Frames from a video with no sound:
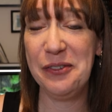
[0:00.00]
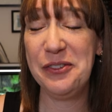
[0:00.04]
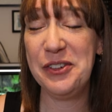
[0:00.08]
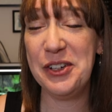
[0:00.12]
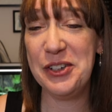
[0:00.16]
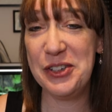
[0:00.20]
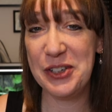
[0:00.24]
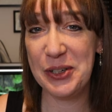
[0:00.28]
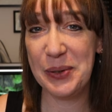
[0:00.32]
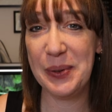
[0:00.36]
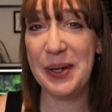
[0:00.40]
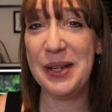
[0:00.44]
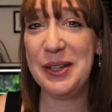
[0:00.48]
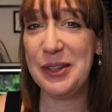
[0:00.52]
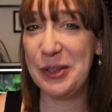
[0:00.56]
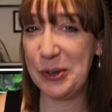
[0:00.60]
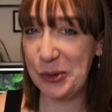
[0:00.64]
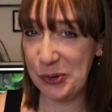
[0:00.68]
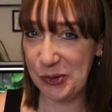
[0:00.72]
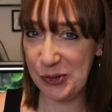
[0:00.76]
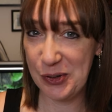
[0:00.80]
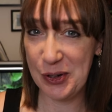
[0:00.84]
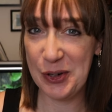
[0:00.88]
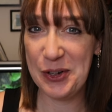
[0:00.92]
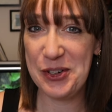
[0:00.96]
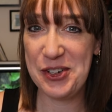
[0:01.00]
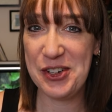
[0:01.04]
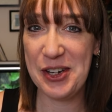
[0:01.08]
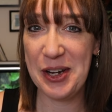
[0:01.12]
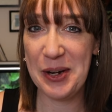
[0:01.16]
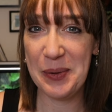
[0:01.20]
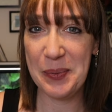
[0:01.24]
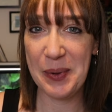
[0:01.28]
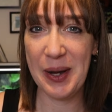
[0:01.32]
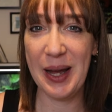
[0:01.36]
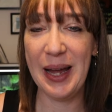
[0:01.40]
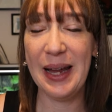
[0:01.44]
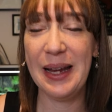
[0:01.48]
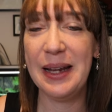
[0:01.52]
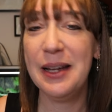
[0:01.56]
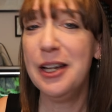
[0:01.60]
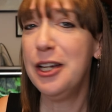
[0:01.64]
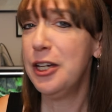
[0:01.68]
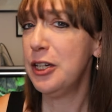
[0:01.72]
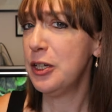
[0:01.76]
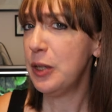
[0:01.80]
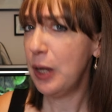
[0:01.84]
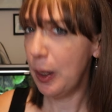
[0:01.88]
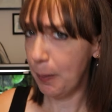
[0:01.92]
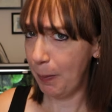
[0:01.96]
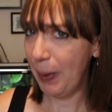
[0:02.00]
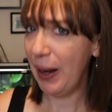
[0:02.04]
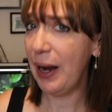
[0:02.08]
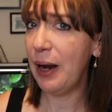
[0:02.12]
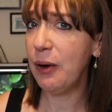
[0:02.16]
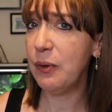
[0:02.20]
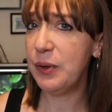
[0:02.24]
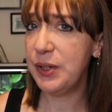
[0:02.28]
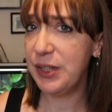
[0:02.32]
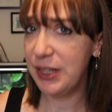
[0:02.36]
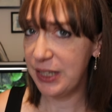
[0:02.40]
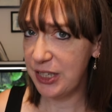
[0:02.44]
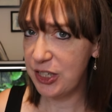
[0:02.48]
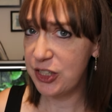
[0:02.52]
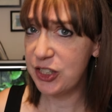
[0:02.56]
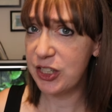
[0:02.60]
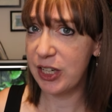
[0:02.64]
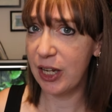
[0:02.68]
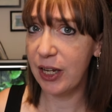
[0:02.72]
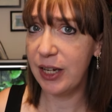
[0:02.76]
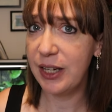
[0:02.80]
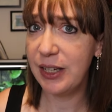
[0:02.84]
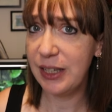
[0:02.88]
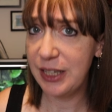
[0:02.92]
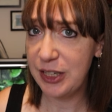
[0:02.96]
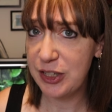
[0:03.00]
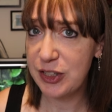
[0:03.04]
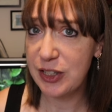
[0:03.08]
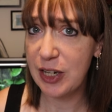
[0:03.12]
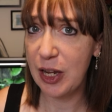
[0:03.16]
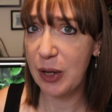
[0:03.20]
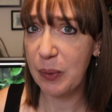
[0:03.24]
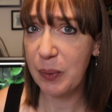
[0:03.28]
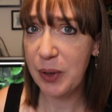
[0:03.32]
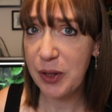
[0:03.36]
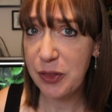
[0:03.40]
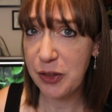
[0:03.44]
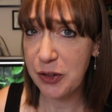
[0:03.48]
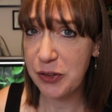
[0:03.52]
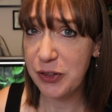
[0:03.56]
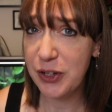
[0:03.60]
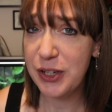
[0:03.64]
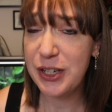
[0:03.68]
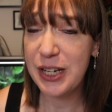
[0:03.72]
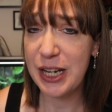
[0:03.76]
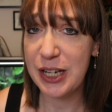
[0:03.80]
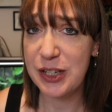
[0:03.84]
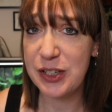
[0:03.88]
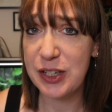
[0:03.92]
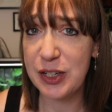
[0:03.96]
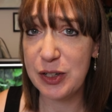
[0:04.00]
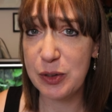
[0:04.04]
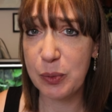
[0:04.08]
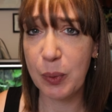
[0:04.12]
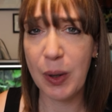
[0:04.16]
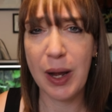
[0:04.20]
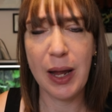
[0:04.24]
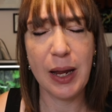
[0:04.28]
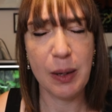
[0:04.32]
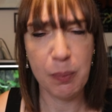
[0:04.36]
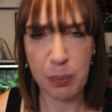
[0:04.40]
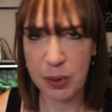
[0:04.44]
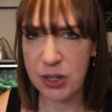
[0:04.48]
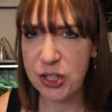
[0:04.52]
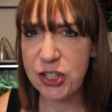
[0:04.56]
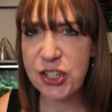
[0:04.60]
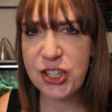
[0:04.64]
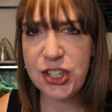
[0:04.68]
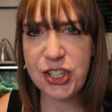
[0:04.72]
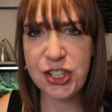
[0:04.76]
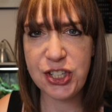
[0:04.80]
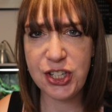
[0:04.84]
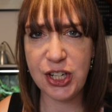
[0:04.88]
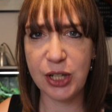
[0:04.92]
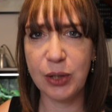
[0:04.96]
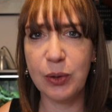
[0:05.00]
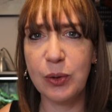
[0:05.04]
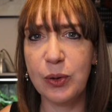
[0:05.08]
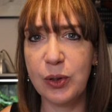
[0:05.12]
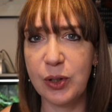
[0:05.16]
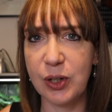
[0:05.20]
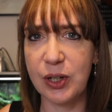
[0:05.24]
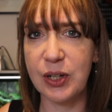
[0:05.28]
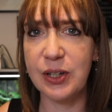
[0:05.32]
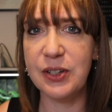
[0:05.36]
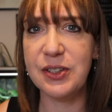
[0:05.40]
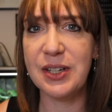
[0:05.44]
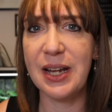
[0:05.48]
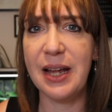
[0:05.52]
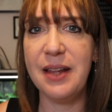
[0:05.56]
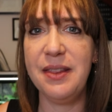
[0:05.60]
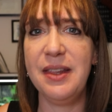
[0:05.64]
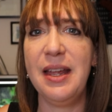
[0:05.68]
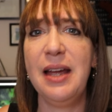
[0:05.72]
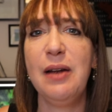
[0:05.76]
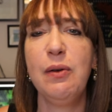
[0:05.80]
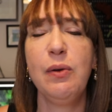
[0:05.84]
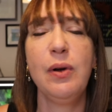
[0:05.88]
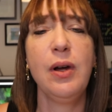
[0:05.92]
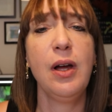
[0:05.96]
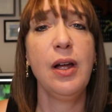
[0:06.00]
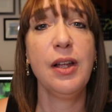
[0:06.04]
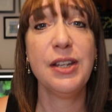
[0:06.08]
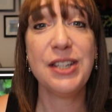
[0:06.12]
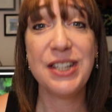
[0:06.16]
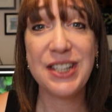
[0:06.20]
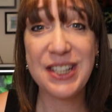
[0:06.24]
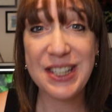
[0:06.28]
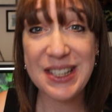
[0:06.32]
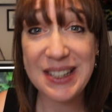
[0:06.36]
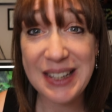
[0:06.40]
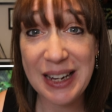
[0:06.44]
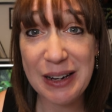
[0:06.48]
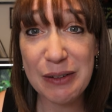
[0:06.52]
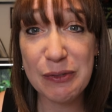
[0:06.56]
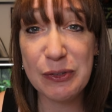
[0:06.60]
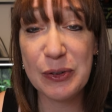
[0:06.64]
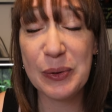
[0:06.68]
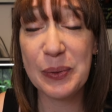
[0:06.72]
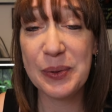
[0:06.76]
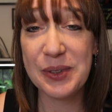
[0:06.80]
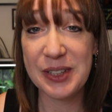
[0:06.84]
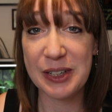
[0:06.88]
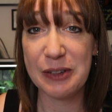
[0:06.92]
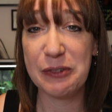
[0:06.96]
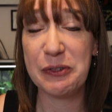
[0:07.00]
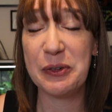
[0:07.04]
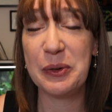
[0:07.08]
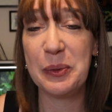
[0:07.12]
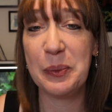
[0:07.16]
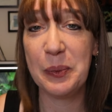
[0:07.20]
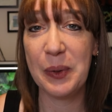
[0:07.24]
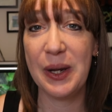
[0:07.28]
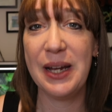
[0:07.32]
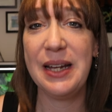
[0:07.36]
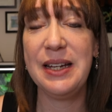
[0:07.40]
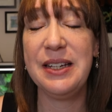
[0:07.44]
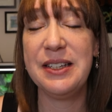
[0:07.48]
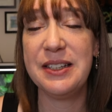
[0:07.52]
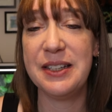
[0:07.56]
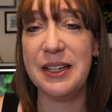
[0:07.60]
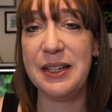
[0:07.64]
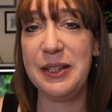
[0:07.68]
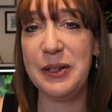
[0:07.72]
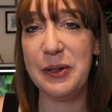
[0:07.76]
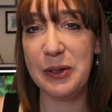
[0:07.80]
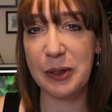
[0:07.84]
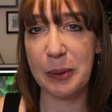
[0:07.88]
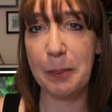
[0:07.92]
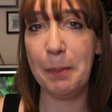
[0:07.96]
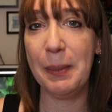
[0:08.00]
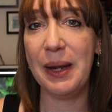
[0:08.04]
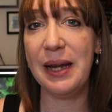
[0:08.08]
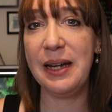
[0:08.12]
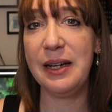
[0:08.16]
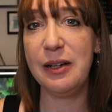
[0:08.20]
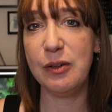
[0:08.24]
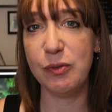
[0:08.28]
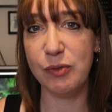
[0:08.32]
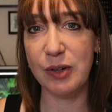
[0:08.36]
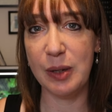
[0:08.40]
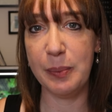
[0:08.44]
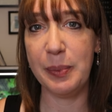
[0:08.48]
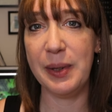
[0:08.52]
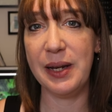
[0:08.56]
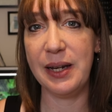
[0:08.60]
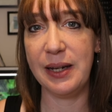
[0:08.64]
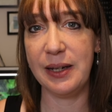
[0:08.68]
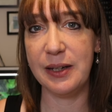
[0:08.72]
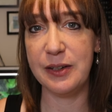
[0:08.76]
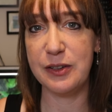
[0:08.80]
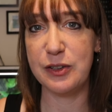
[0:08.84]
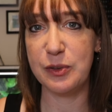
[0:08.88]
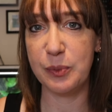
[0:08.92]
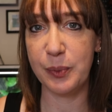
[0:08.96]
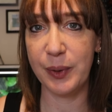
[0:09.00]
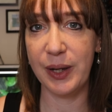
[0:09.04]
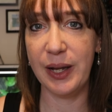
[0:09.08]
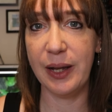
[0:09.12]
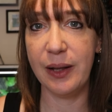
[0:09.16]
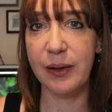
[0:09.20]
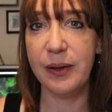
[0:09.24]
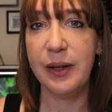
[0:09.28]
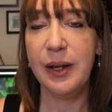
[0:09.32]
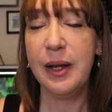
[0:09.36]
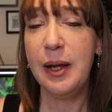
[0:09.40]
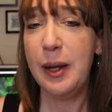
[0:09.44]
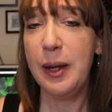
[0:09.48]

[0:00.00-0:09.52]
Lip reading: to do it the crochet way. Apparently slightly slower than the knitted way, but still good. And there are several different ways that you can make ribbing as well.